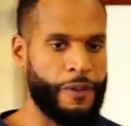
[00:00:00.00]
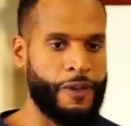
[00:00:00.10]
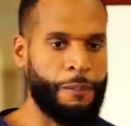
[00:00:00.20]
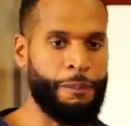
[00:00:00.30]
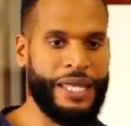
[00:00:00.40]

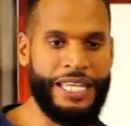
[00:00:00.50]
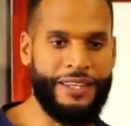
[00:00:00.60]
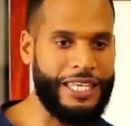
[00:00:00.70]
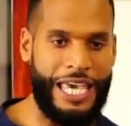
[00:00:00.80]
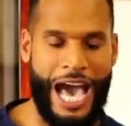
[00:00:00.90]
many of
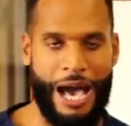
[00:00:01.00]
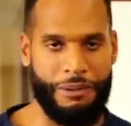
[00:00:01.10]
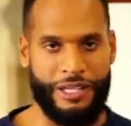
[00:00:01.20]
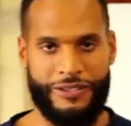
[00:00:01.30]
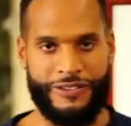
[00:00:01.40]
the
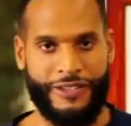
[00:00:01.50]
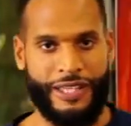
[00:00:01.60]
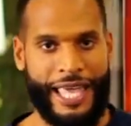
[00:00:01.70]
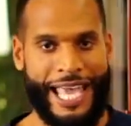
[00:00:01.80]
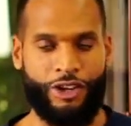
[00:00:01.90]
Kabbalists
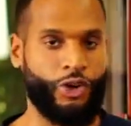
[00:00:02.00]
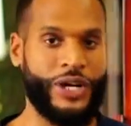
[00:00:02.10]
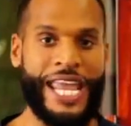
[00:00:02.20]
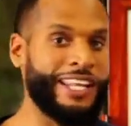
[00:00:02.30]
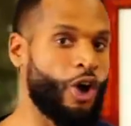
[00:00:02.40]
had
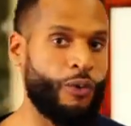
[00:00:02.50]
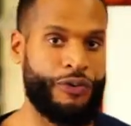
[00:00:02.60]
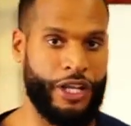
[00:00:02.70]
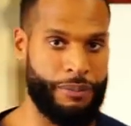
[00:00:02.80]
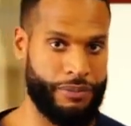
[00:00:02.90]
created
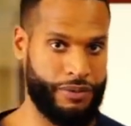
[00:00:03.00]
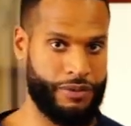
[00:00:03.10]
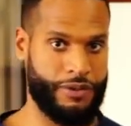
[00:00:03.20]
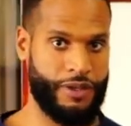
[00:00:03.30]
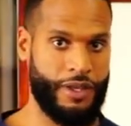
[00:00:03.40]

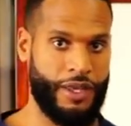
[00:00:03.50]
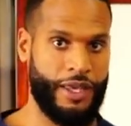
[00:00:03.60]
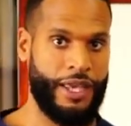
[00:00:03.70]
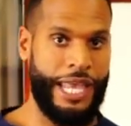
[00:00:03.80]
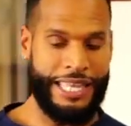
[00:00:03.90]
ophonims.
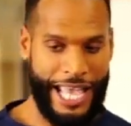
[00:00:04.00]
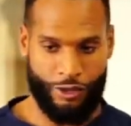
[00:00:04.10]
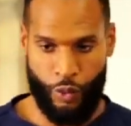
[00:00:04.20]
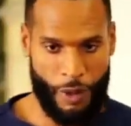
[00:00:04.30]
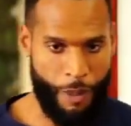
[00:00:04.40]
And
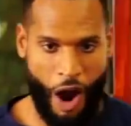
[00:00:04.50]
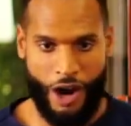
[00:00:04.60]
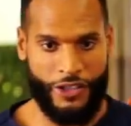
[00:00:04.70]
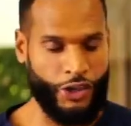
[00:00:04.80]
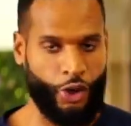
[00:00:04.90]
that's what a
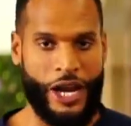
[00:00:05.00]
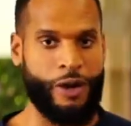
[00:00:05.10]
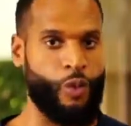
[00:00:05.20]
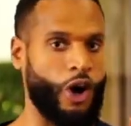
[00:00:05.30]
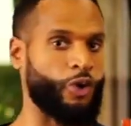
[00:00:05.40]
part of the great
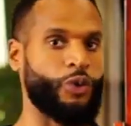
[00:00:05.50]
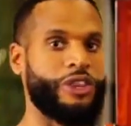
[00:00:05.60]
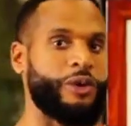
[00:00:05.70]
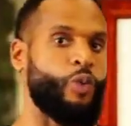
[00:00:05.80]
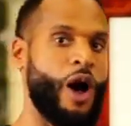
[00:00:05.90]
work
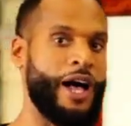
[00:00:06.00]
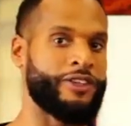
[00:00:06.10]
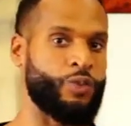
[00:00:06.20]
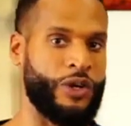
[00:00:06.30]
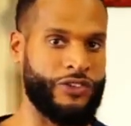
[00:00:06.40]
really
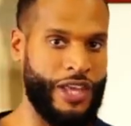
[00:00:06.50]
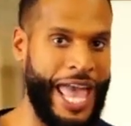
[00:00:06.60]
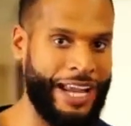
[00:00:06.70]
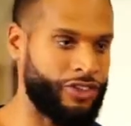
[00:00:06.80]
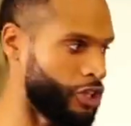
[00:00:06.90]
was to
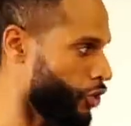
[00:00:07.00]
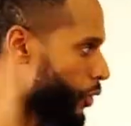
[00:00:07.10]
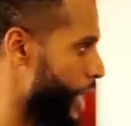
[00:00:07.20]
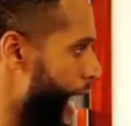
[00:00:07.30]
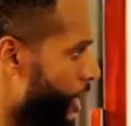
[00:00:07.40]
actually
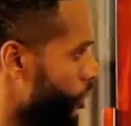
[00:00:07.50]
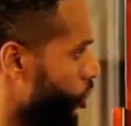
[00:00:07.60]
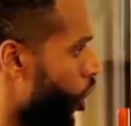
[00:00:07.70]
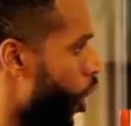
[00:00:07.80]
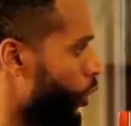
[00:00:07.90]
create
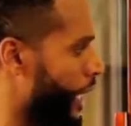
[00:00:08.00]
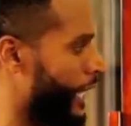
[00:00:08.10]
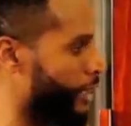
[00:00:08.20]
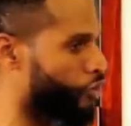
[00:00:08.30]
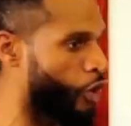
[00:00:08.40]
your own
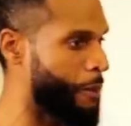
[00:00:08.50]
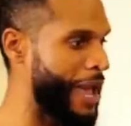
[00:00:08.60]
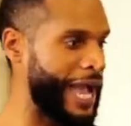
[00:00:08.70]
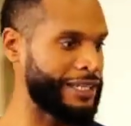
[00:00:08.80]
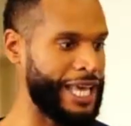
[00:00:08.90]

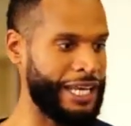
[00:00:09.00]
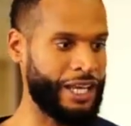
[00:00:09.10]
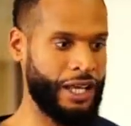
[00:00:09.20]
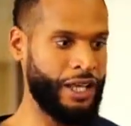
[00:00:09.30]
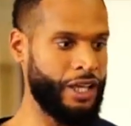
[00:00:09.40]

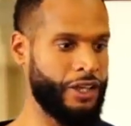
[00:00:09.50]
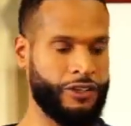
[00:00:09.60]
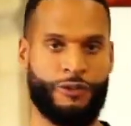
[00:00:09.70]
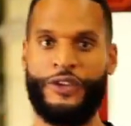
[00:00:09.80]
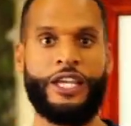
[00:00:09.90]
electromagnetic
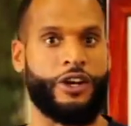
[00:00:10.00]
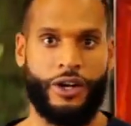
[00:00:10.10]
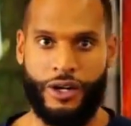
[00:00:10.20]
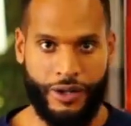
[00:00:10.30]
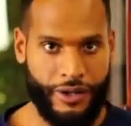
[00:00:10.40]
sphere